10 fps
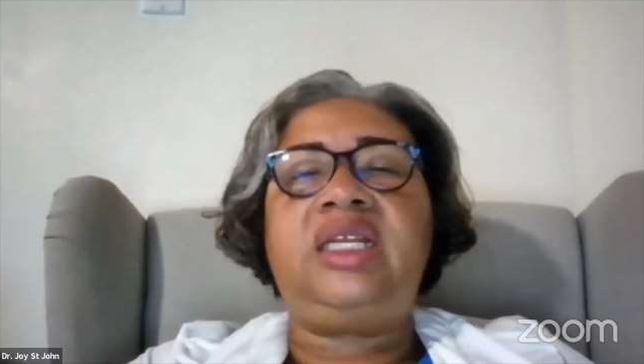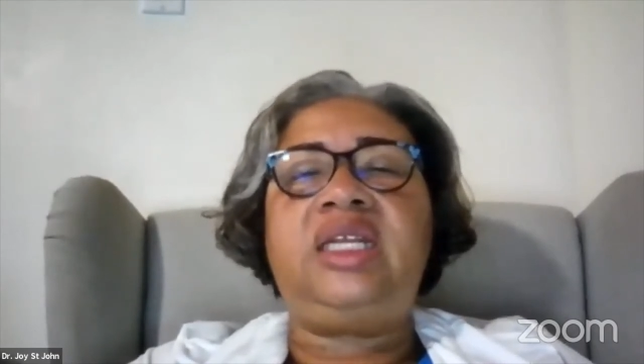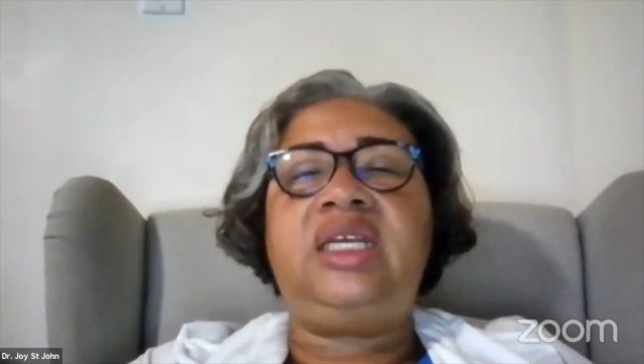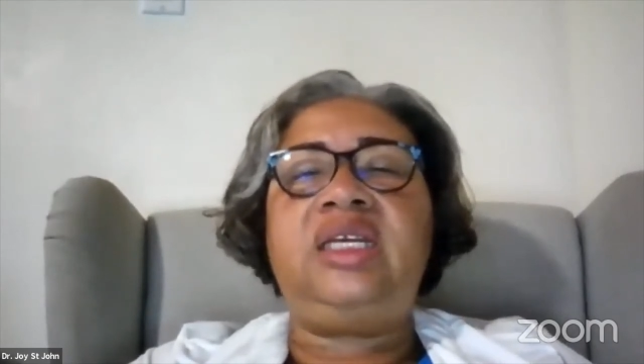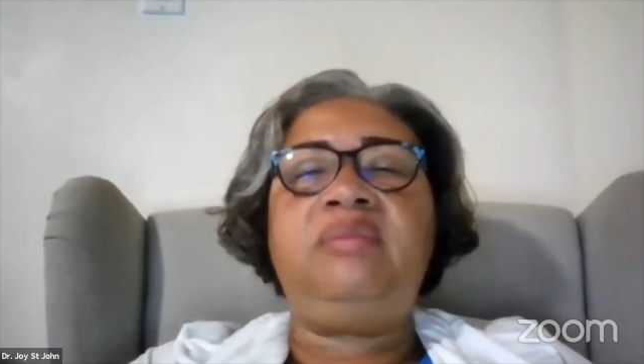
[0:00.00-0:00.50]

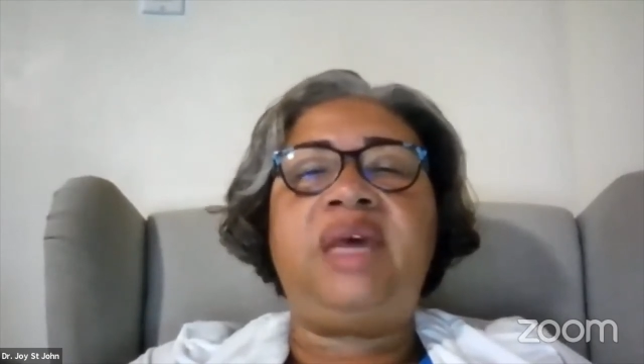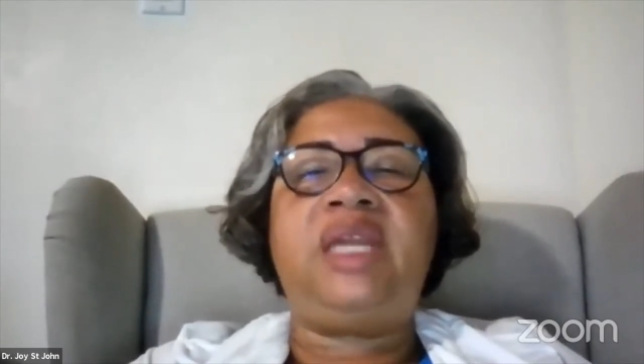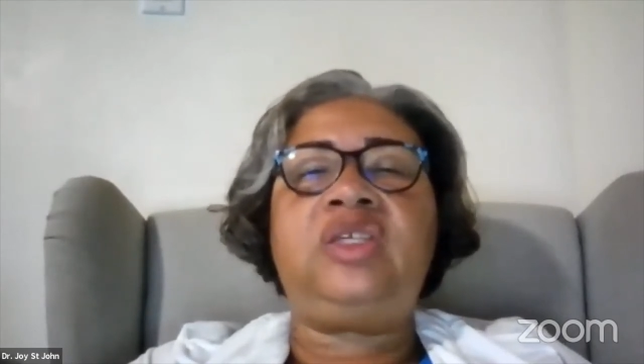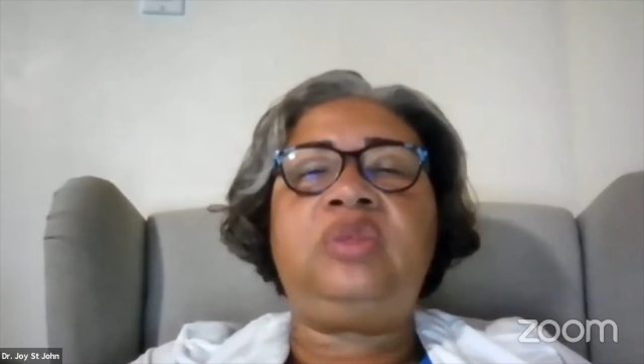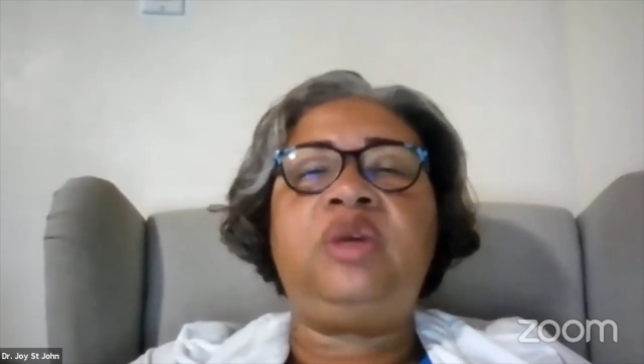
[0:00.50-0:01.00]
clinical
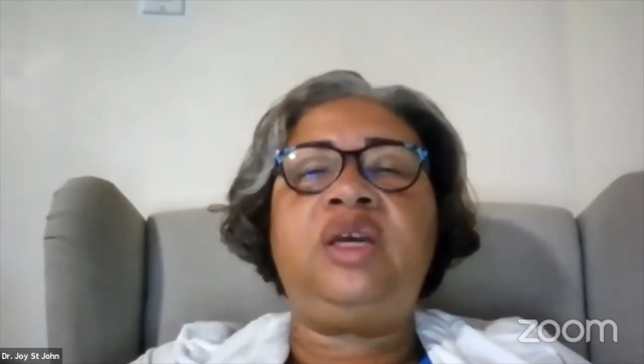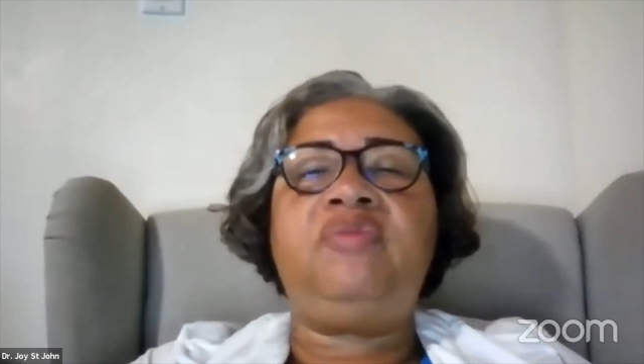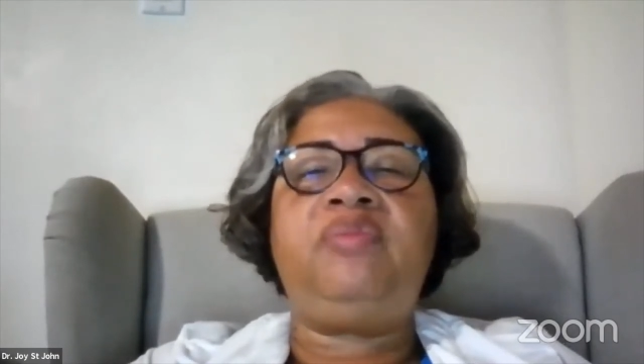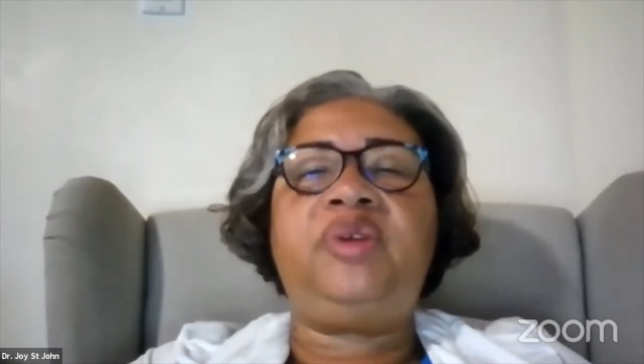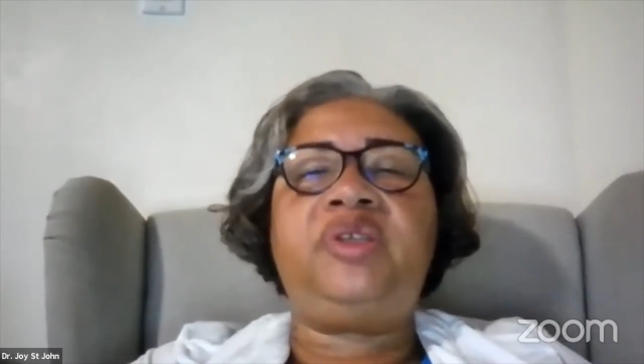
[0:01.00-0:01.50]
management
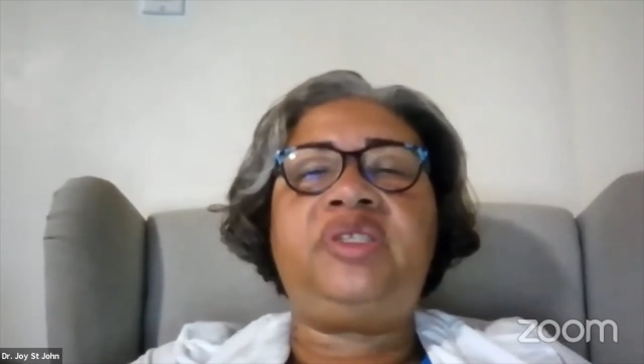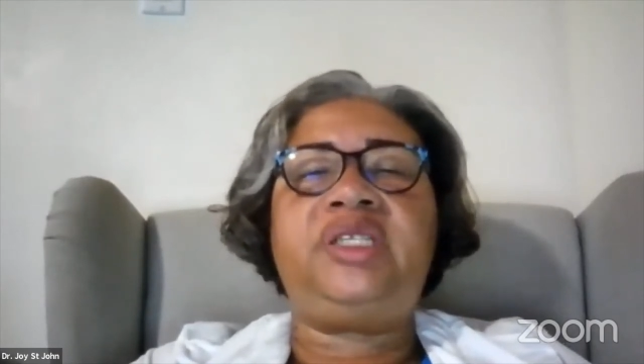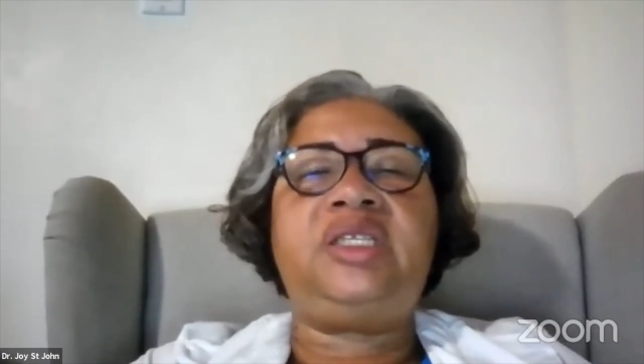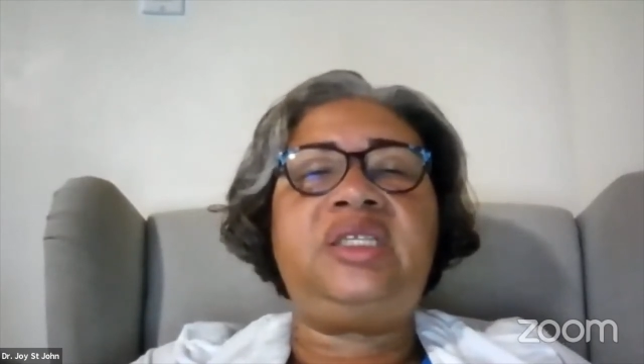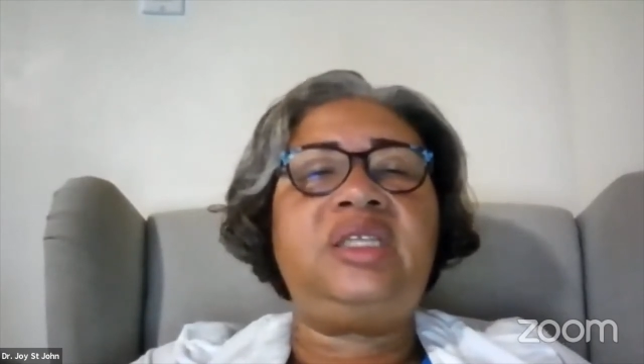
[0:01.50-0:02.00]
of
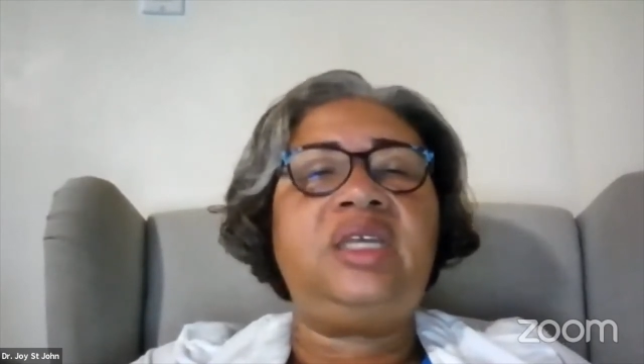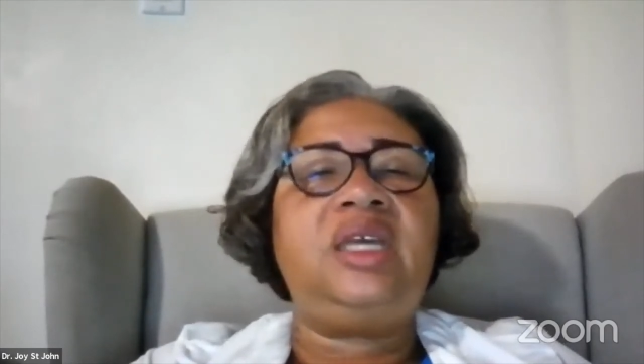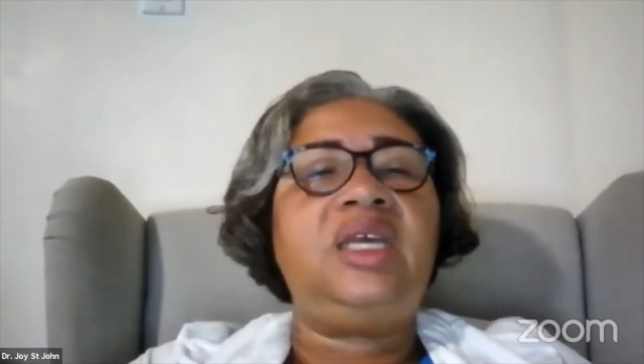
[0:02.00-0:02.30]
persons